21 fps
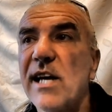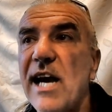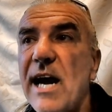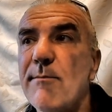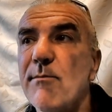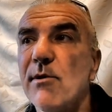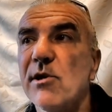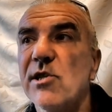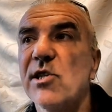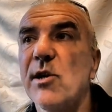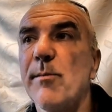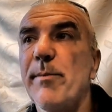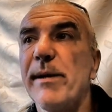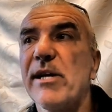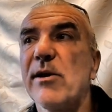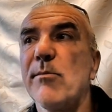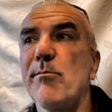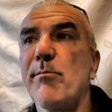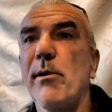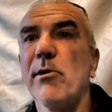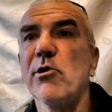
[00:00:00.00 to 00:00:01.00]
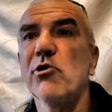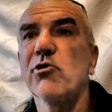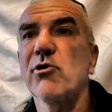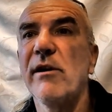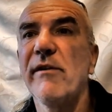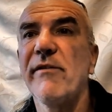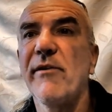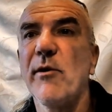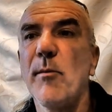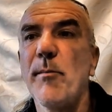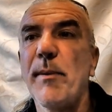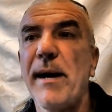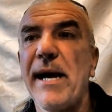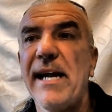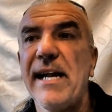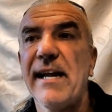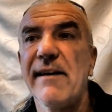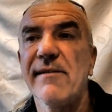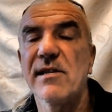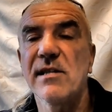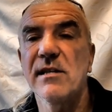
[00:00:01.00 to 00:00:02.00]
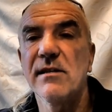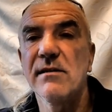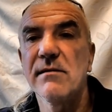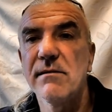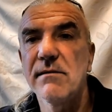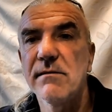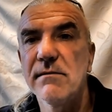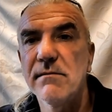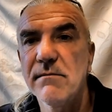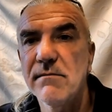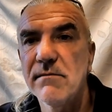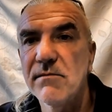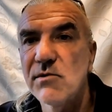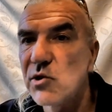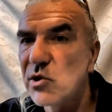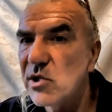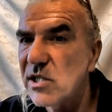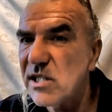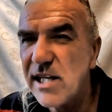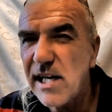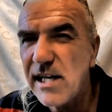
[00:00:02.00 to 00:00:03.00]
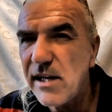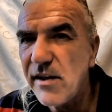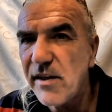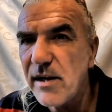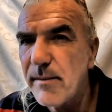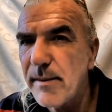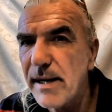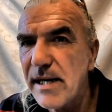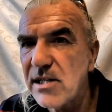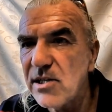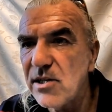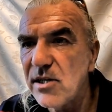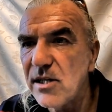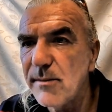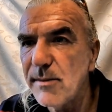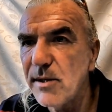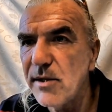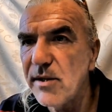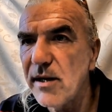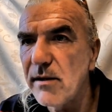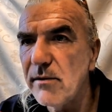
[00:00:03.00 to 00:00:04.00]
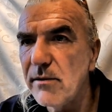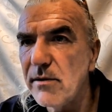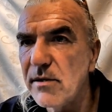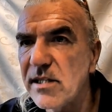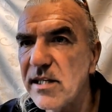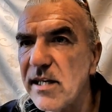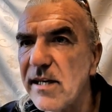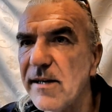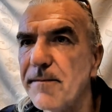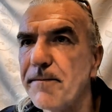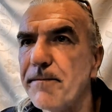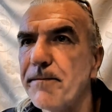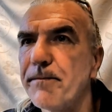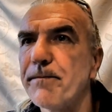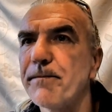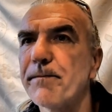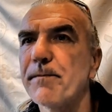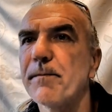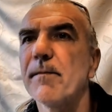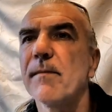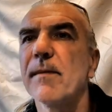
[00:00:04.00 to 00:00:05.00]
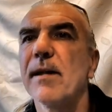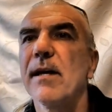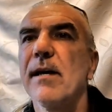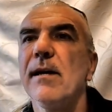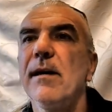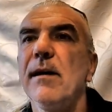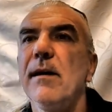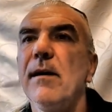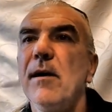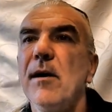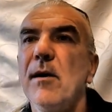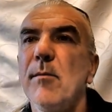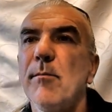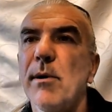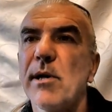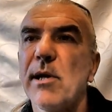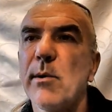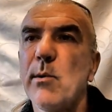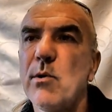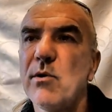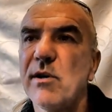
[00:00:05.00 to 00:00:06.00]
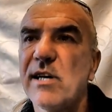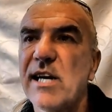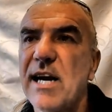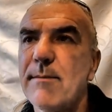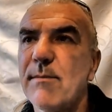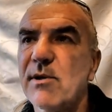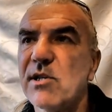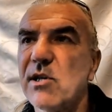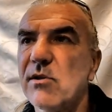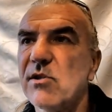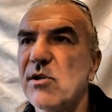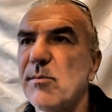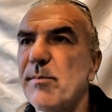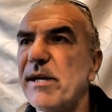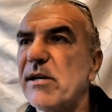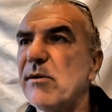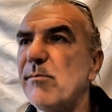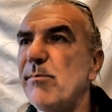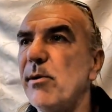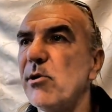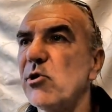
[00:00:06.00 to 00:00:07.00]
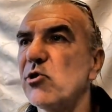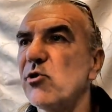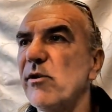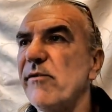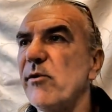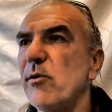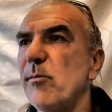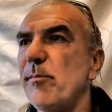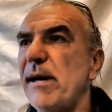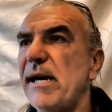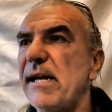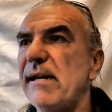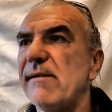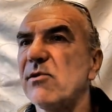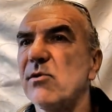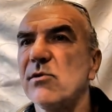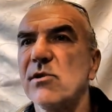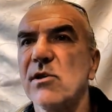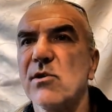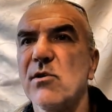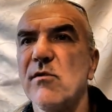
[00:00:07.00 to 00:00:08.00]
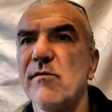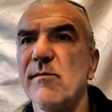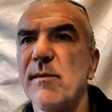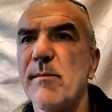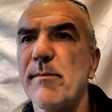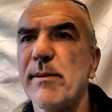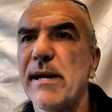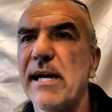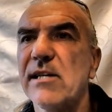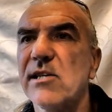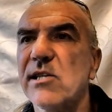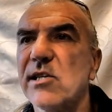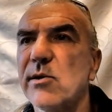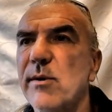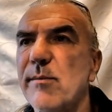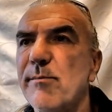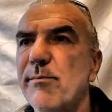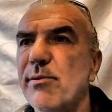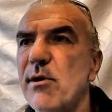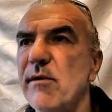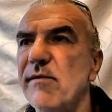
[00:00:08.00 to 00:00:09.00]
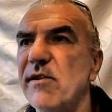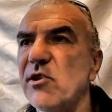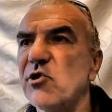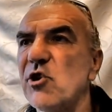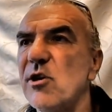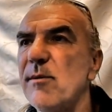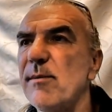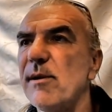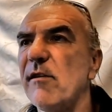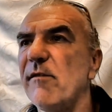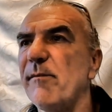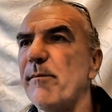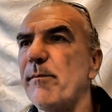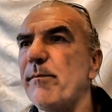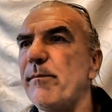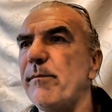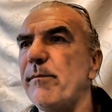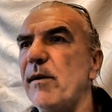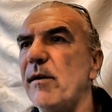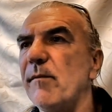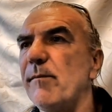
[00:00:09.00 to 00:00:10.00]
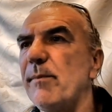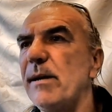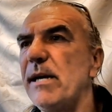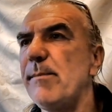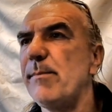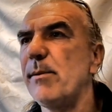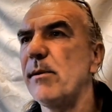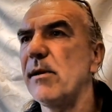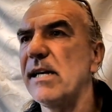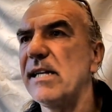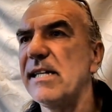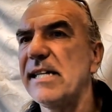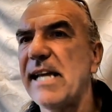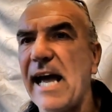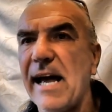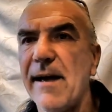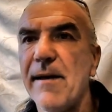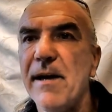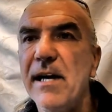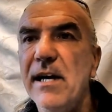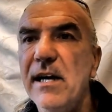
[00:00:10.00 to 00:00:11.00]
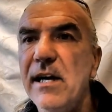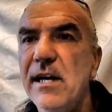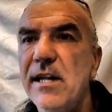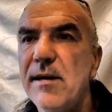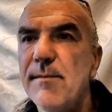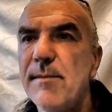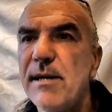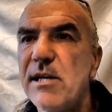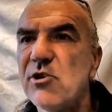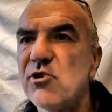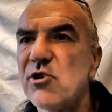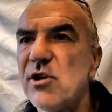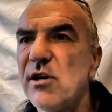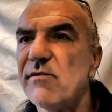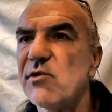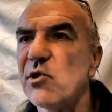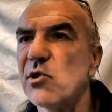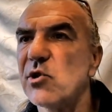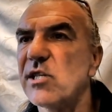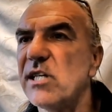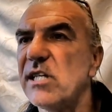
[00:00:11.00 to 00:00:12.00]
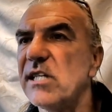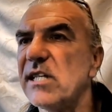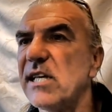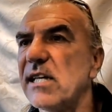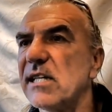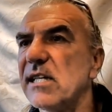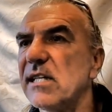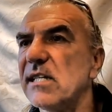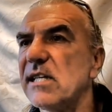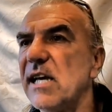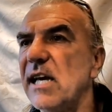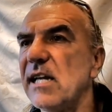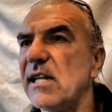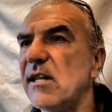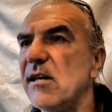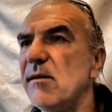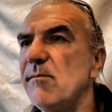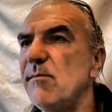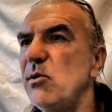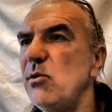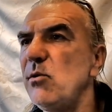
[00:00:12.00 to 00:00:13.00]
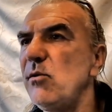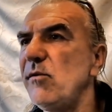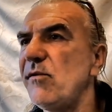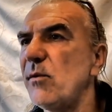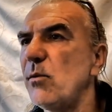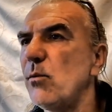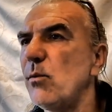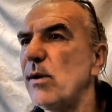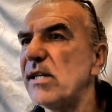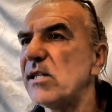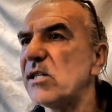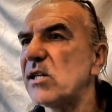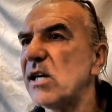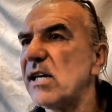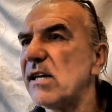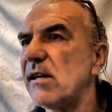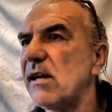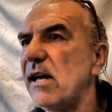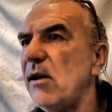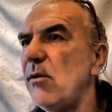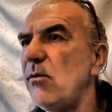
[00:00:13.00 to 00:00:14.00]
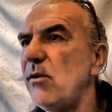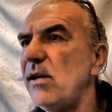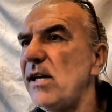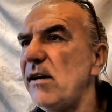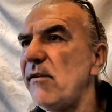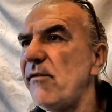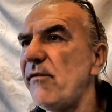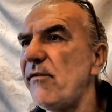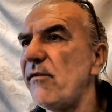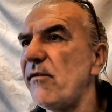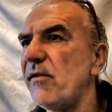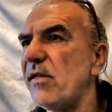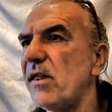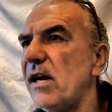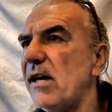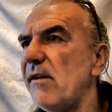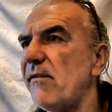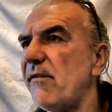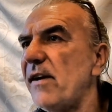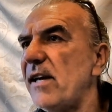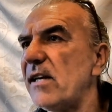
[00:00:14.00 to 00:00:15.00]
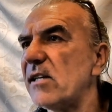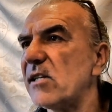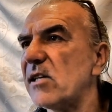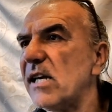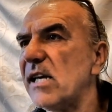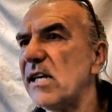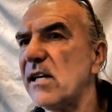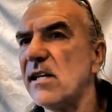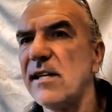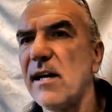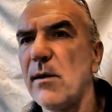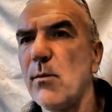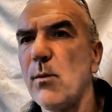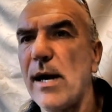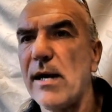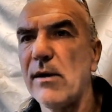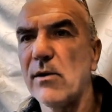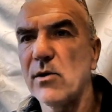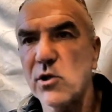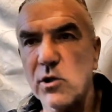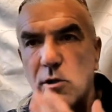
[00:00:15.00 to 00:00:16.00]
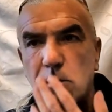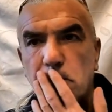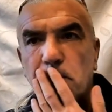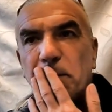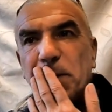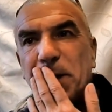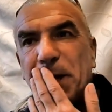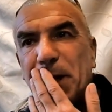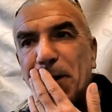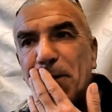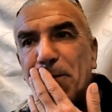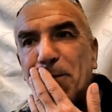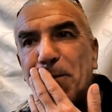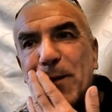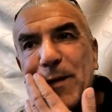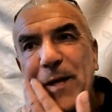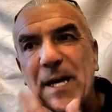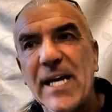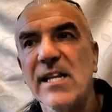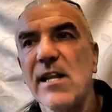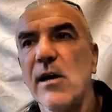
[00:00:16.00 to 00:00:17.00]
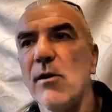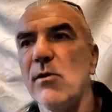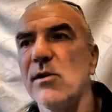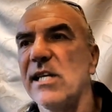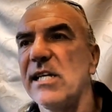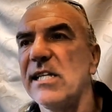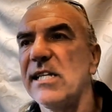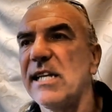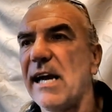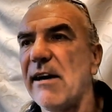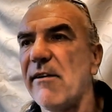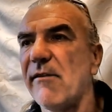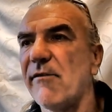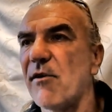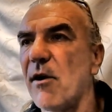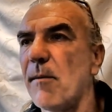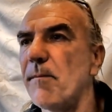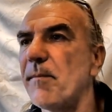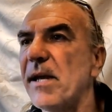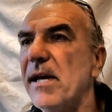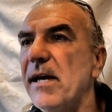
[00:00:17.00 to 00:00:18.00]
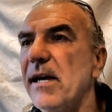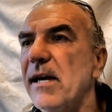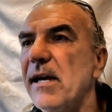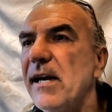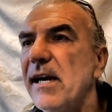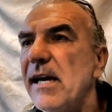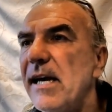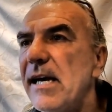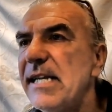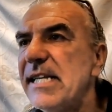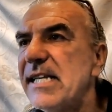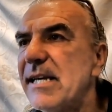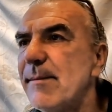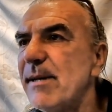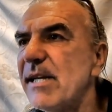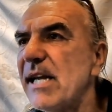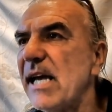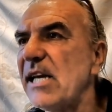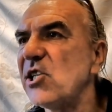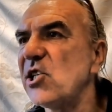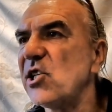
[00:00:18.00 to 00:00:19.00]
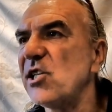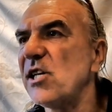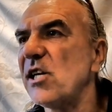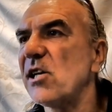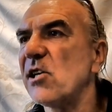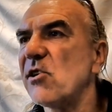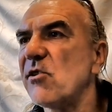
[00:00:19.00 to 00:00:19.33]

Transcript: cameras to be compulsory for bailiffs. Doesn't say anything about turning them on though, does it? Body-worn cameras are to be compulsory for bailiffs under government plans to improve the treatment of people in debt. The Ministry of Justice has said the move, which only affects England and Wales, should help protect those in debt from intimidation and